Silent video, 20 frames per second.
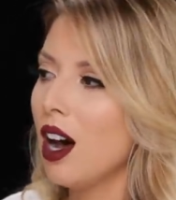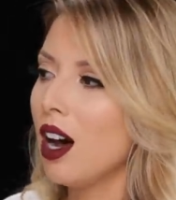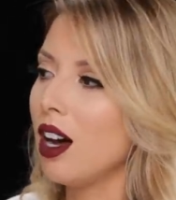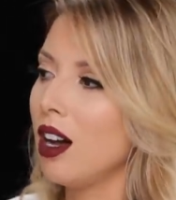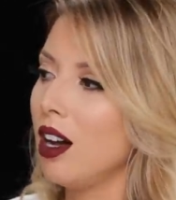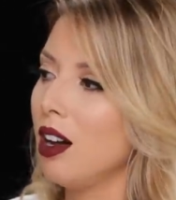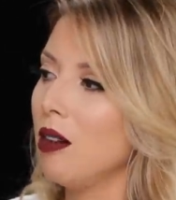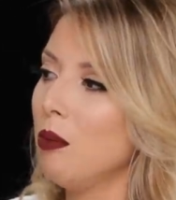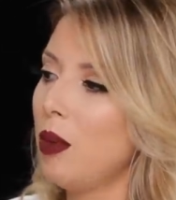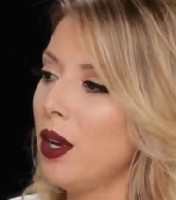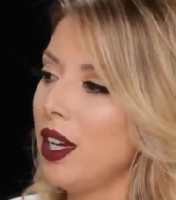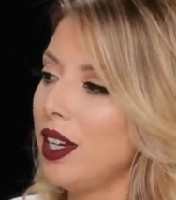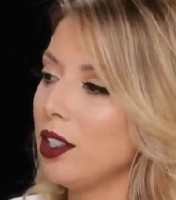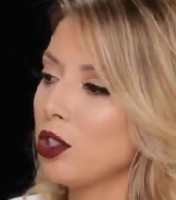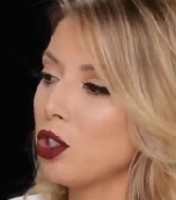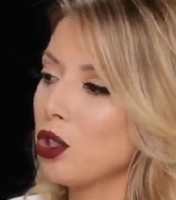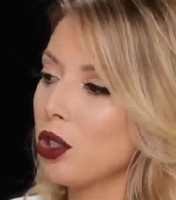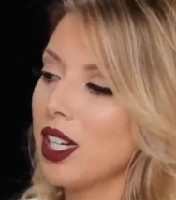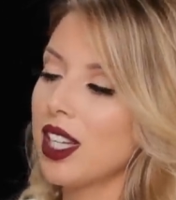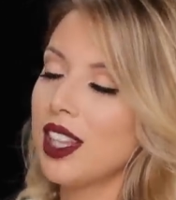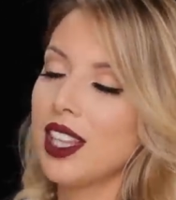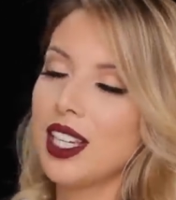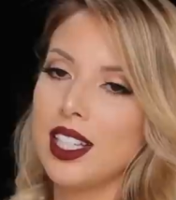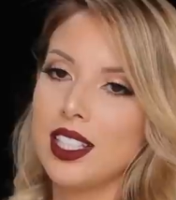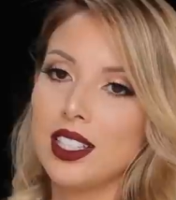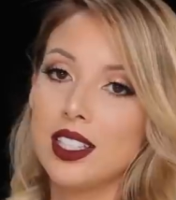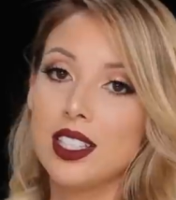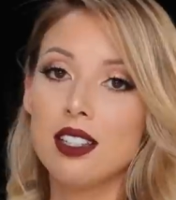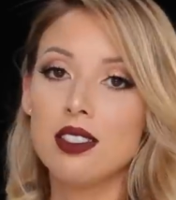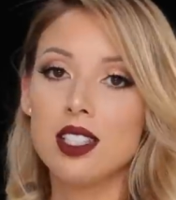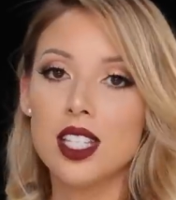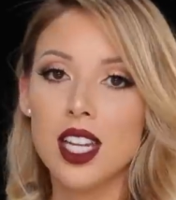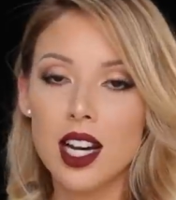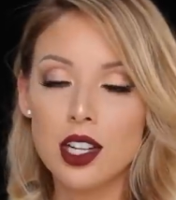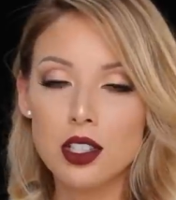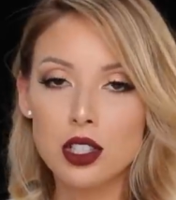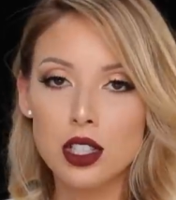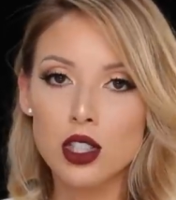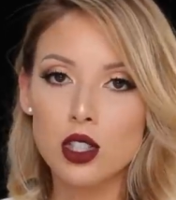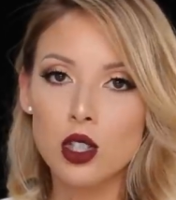Um, but a trick that Desi
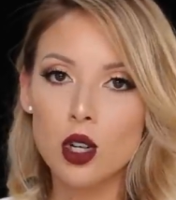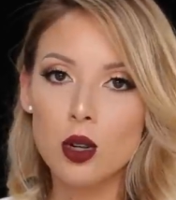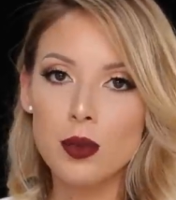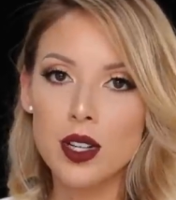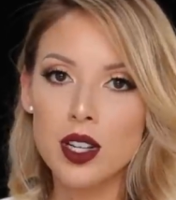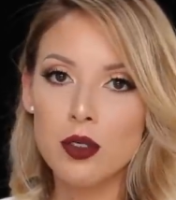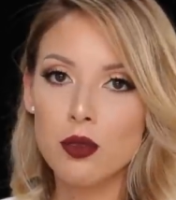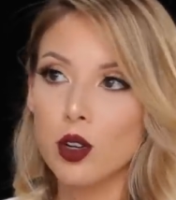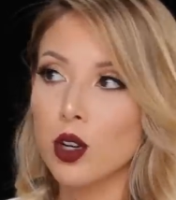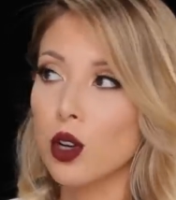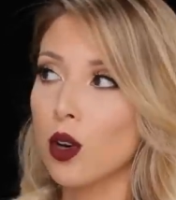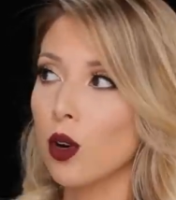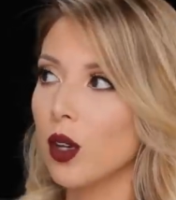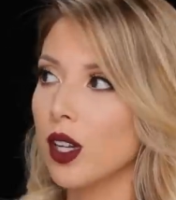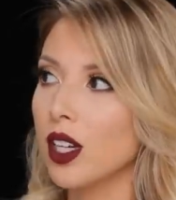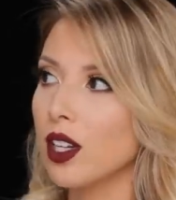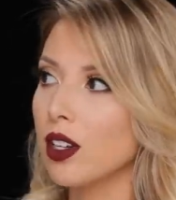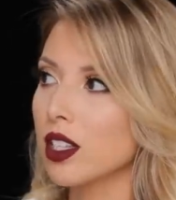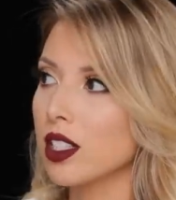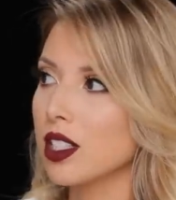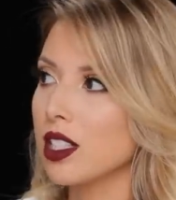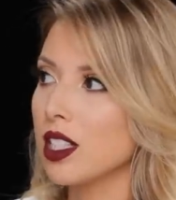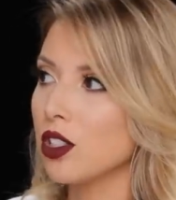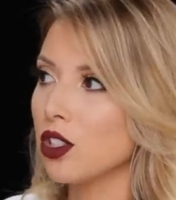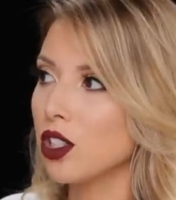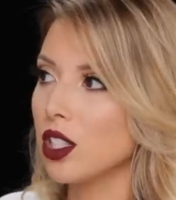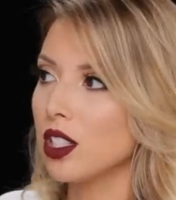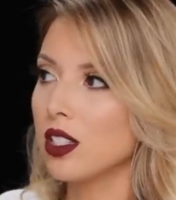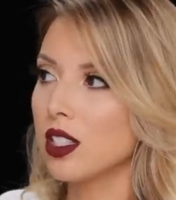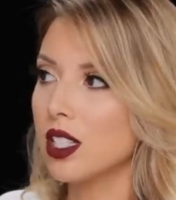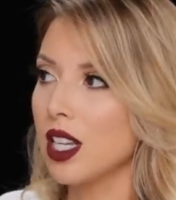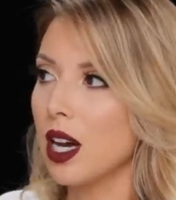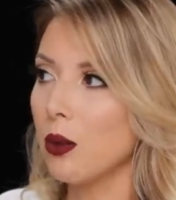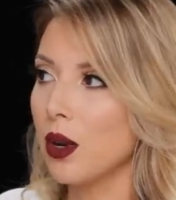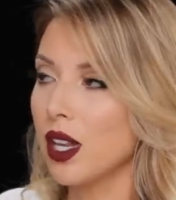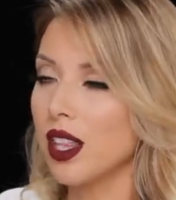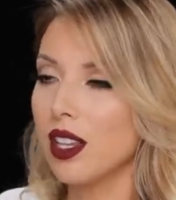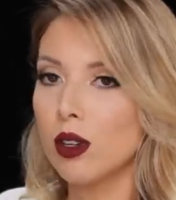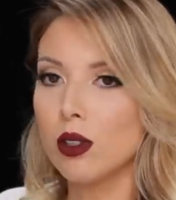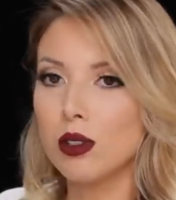actually showed me for curling your extensions, that
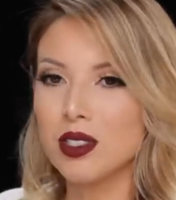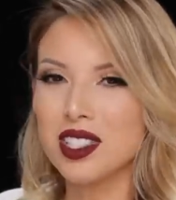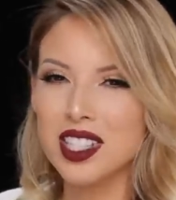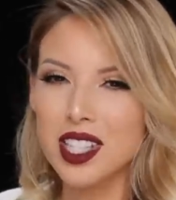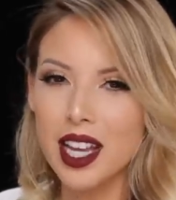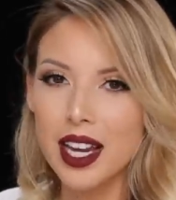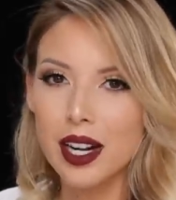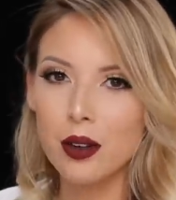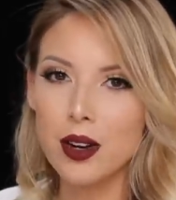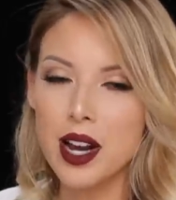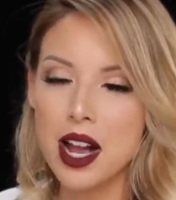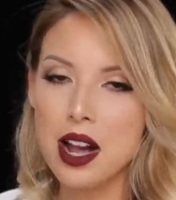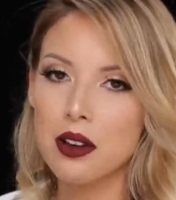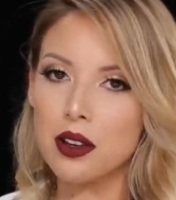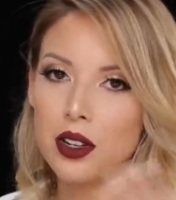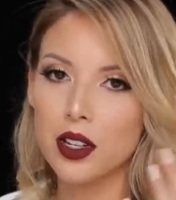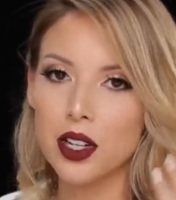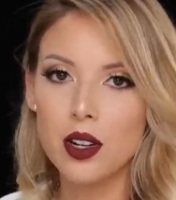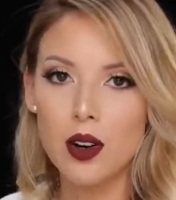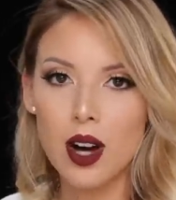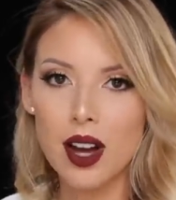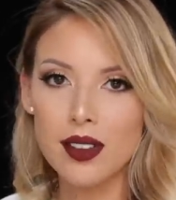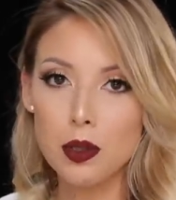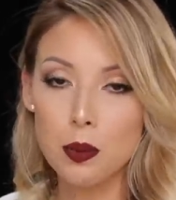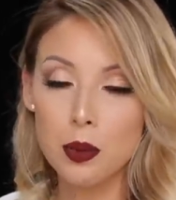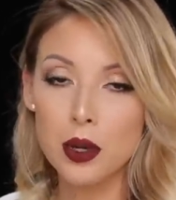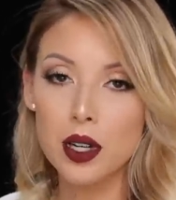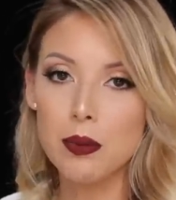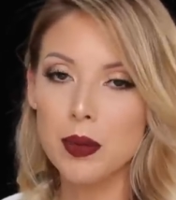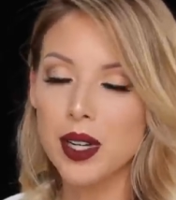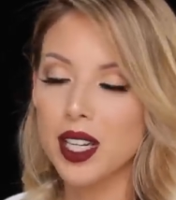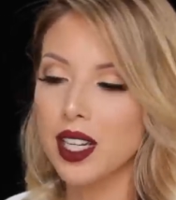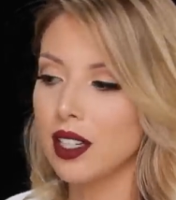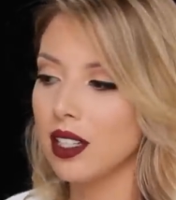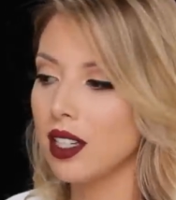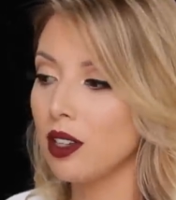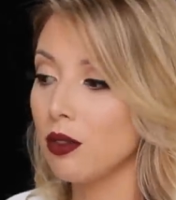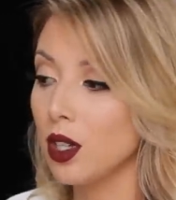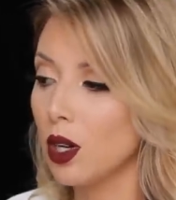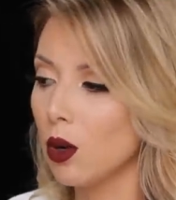way they don't slide around or you don't have to put them
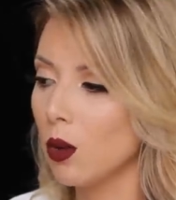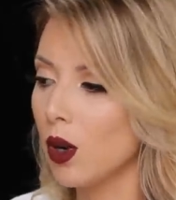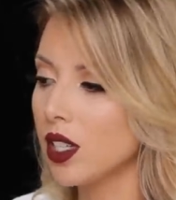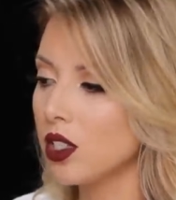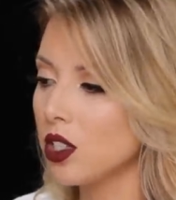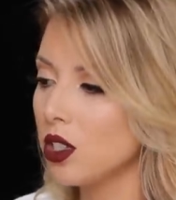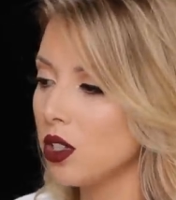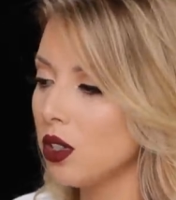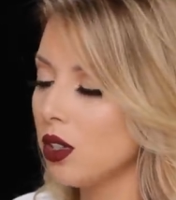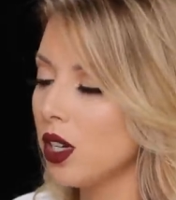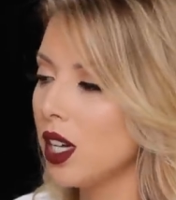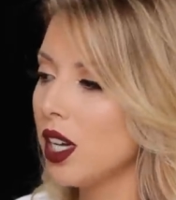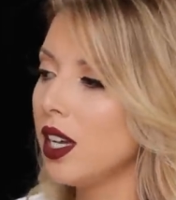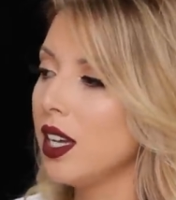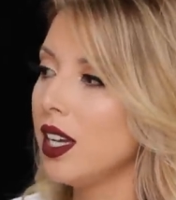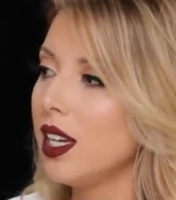in if you don't want to,